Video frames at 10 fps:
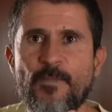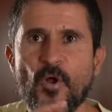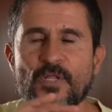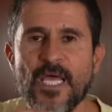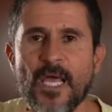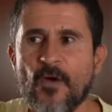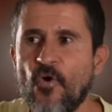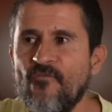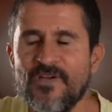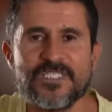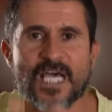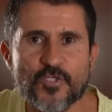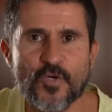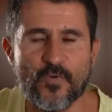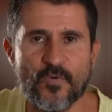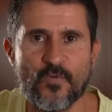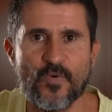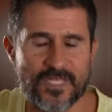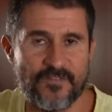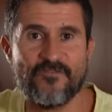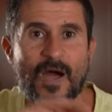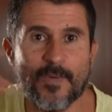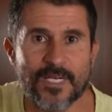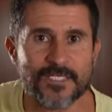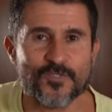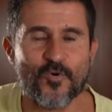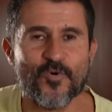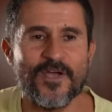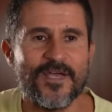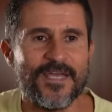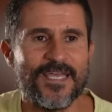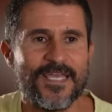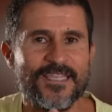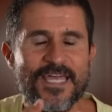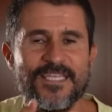brought a conversation within family. So they